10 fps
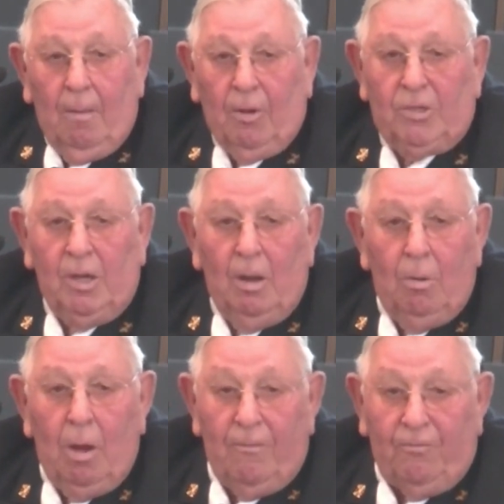But you
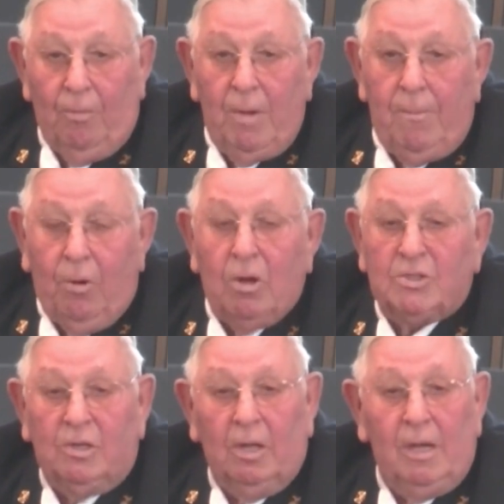know what? For me
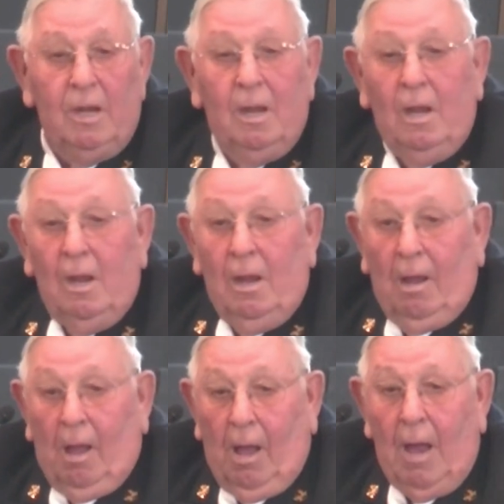personally,
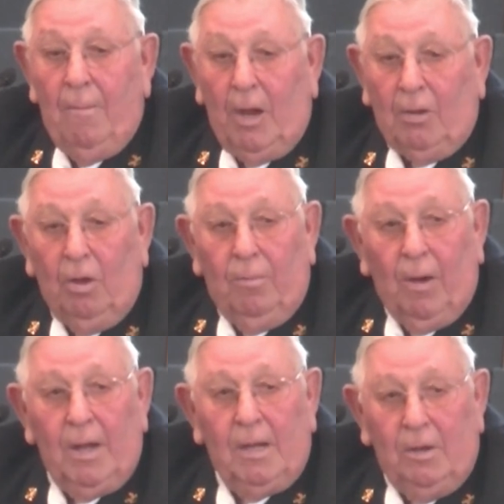I met a good
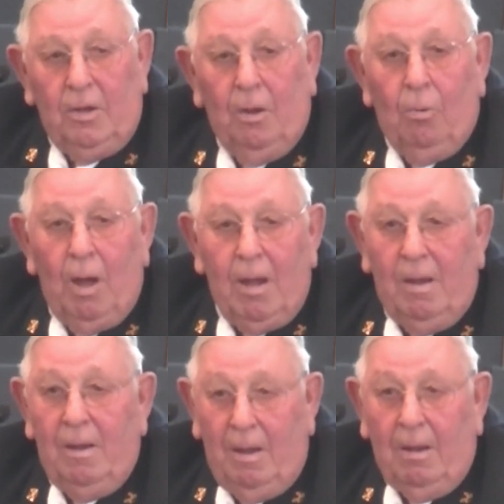buddy, and you know what?
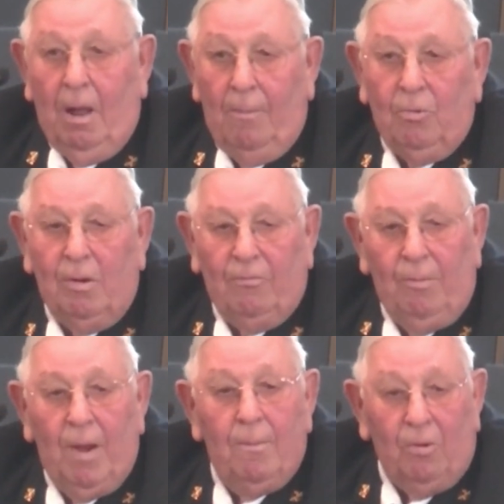I'm going to
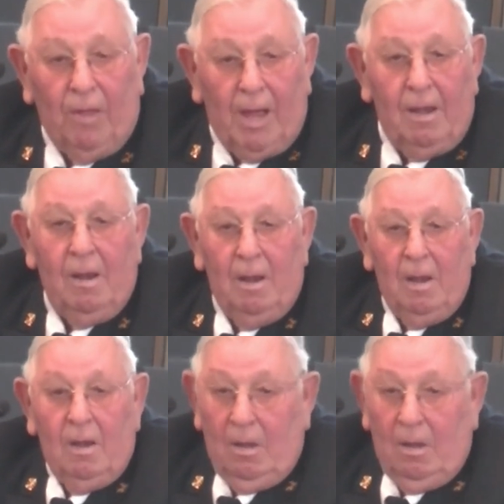remember that.